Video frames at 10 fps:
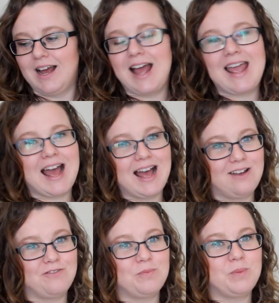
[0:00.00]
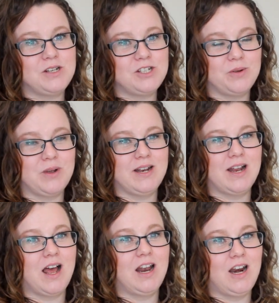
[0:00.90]
I have been doing
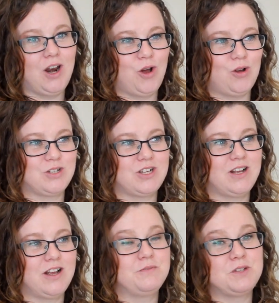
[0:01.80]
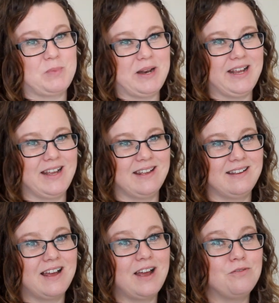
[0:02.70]
a lot of spinning.
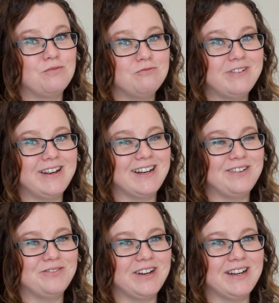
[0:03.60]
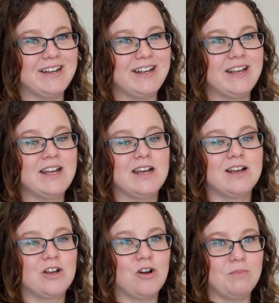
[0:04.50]
I've really
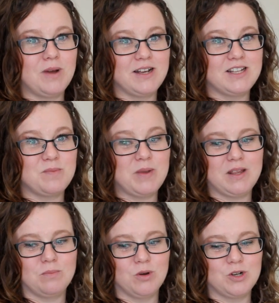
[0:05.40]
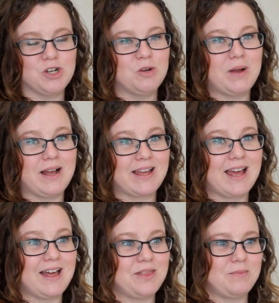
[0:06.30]
got my spinning mojo back
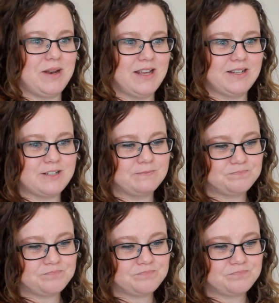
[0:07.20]
at the minute.